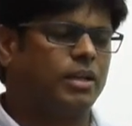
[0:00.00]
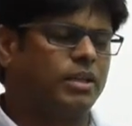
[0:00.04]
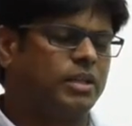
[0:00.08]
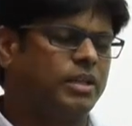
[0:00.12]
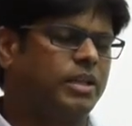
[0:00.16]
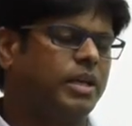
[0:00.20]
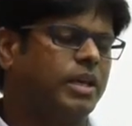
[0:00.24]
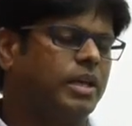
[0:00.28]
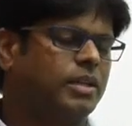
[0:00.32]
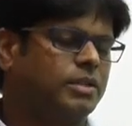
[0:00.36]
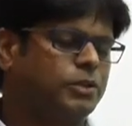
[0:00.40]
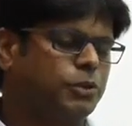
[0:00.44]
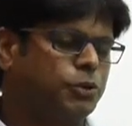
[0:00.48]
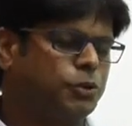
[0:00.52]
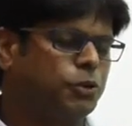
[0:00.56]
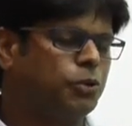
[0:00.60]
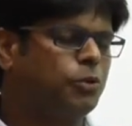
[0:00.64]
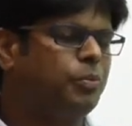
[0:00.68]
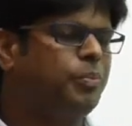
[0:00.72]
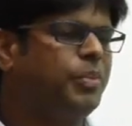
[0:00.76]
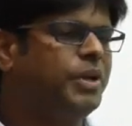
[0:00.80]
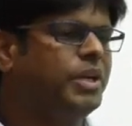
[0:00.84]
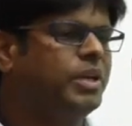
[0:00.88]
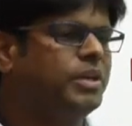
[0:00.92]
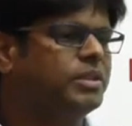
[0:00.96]
there
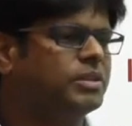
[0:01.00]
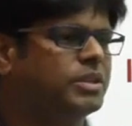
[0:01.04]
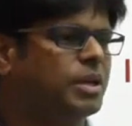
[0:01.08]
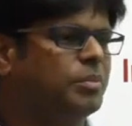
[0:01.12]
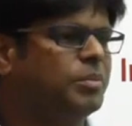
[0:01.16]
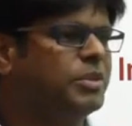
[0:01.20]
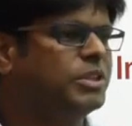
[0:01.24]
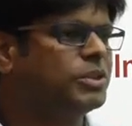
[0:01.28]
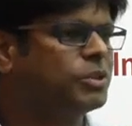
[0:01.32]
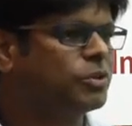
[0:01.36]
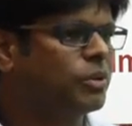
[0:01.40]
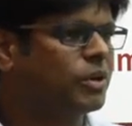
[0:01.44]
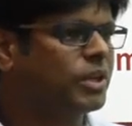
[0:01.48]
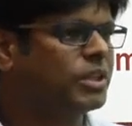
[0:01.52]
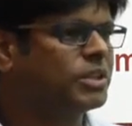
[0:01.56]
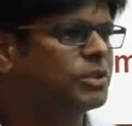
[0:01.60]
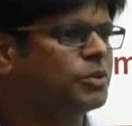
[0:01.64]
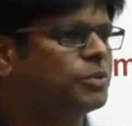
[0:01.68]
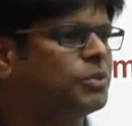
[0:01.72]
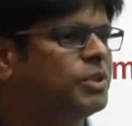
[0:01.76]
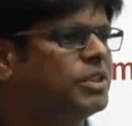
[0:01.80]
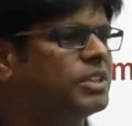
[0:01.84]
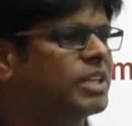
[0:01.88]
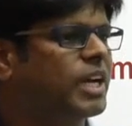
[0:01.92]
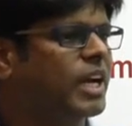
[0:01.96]
should be some
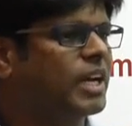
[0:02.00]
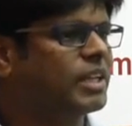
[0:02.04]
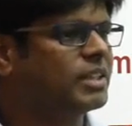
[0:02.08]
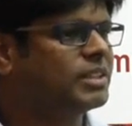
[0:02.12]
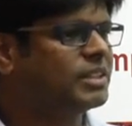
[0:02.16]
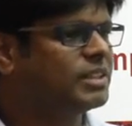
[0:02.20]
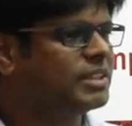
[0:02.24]
insurance which can